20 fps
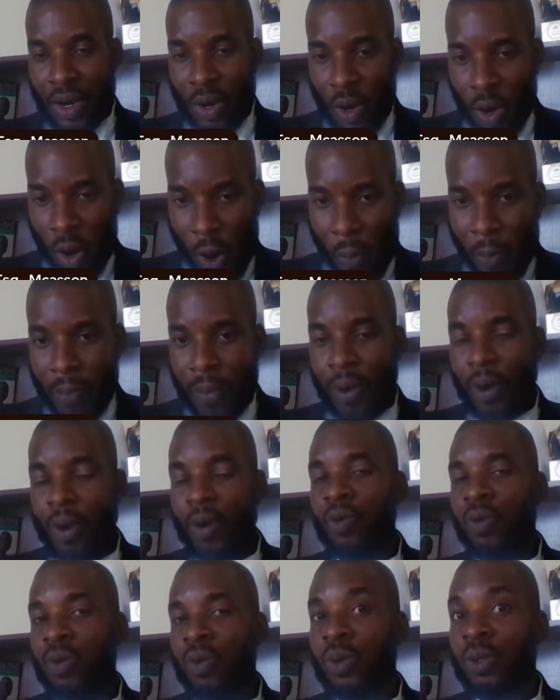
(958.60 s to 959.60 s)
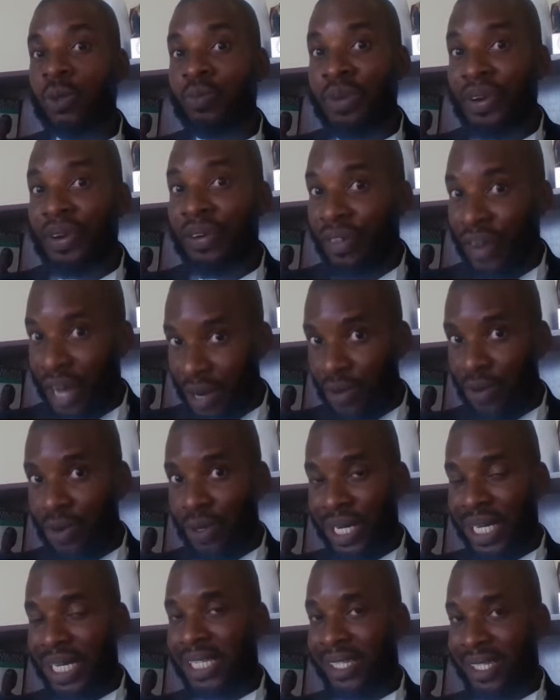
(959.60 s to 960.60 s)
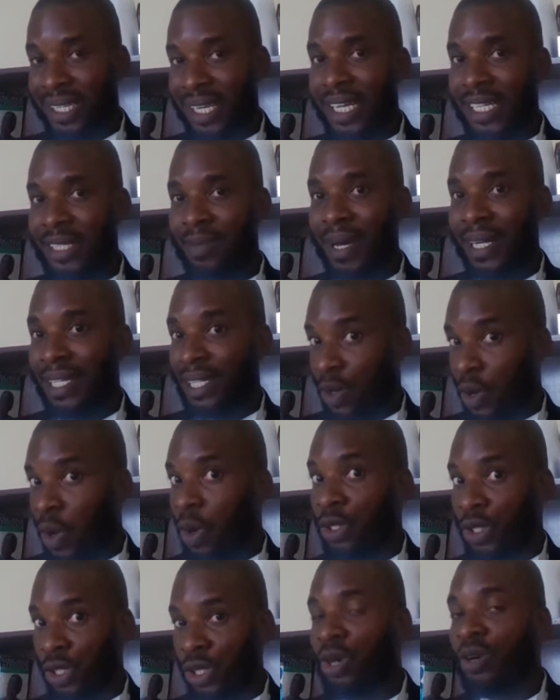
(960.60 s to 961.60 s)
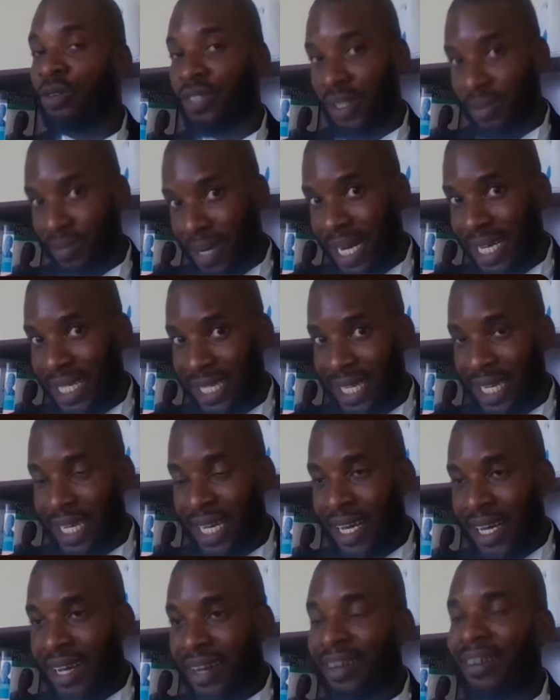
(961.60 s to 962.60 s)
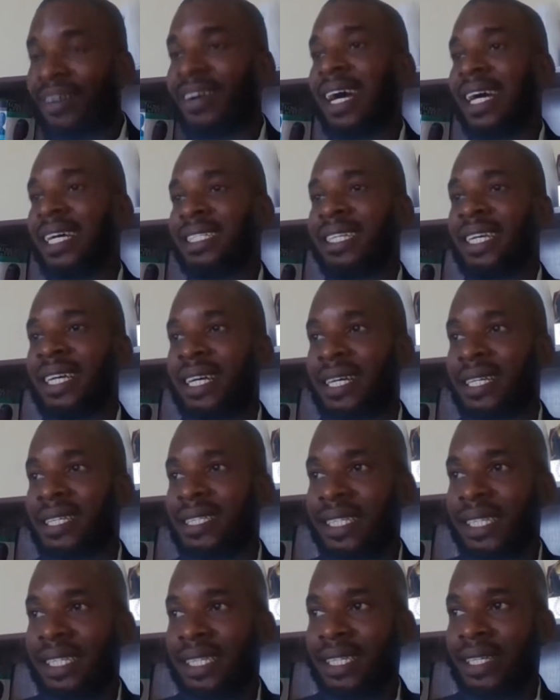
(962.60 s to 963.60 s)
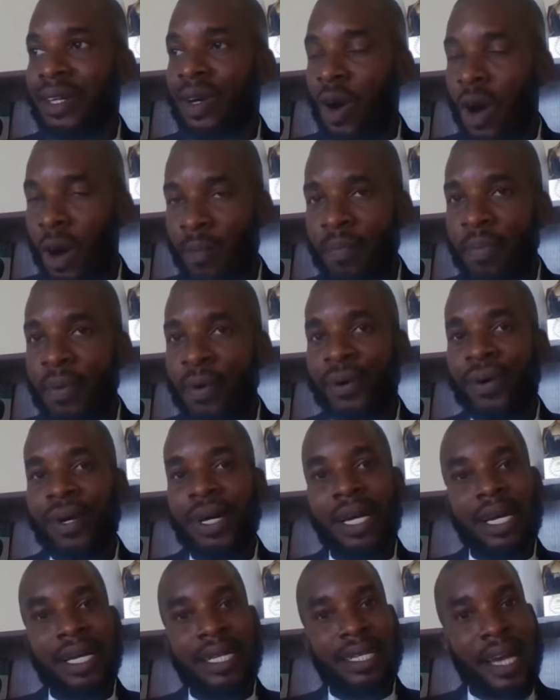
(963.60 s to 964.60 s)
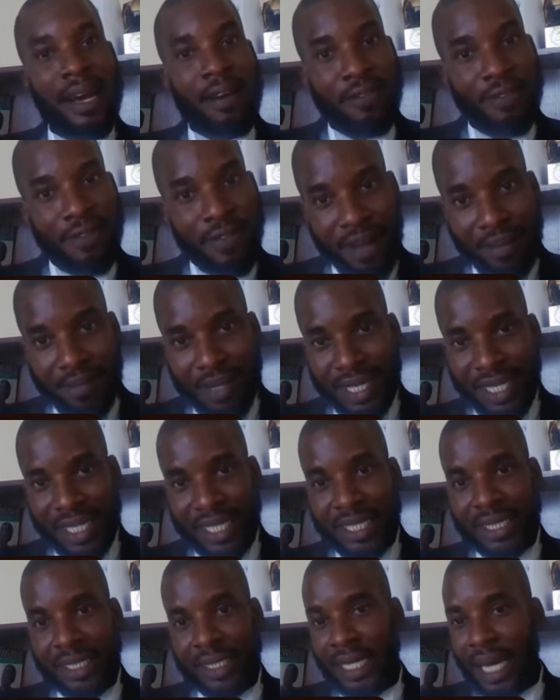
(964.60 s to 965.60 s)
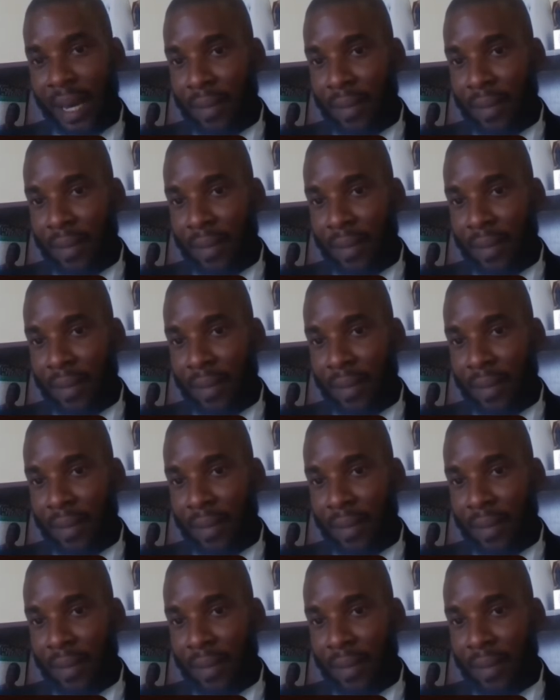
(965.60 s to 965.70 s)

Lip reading: couple would be regulated by the culture of the man, right? The couple and their family, their